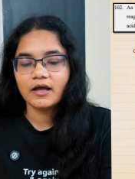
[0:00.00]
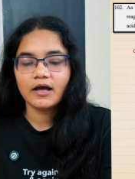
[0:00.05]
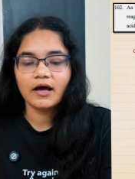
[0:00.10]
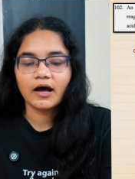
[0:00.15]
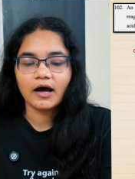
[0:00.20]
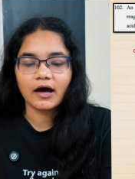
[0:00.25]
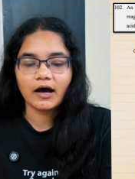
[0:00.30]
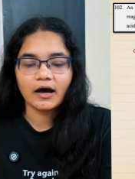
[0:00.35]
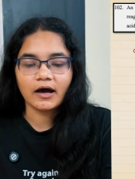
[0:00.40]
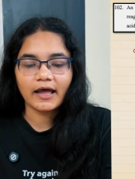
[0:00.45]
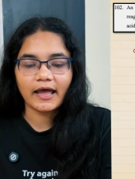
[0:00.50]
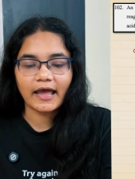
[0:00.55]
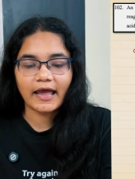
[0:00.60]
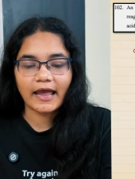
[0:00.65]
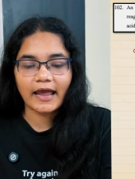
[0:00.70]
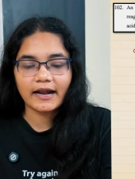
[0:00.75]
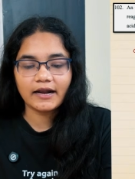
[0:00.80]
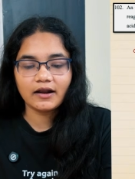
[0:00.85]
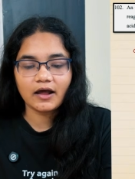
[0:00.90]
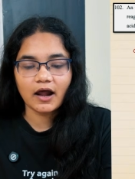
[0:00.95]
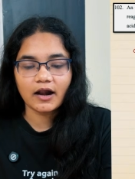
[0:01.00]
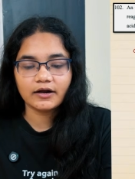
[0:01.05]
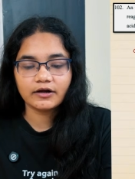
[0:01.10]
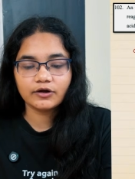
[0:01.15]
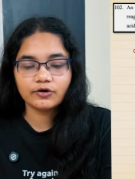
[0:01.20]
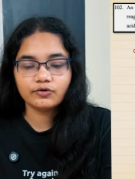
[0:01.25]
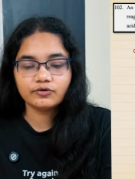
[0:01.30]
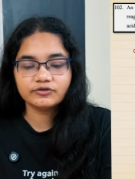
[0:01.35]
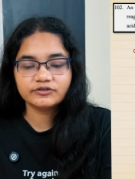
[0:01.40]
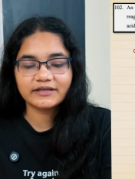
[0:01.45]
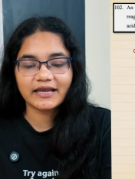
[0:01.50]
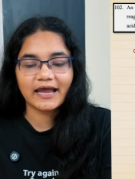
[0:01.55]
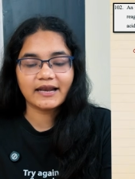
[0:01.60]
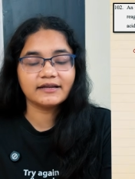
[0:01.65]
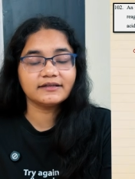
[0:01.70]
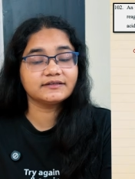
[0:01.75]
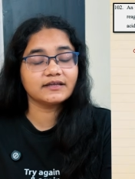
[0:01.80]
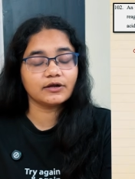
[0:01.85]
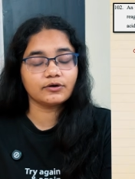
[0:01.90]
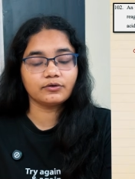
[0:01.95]
And undergoes
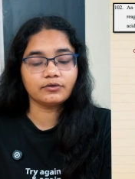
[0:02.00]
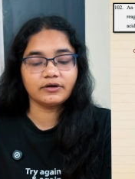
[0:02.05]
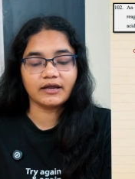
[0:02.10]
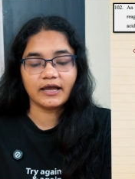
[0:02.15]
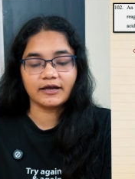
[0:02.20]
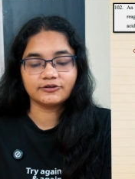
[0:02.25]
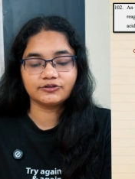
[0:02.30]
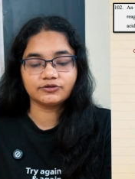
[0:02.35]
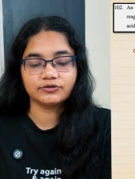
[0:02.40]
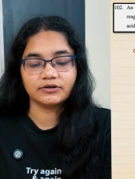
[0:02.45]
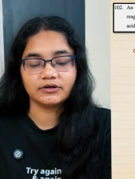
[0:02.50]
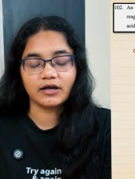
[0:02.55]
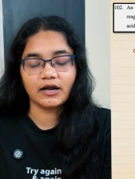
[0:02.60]
Cannizzaro reaction.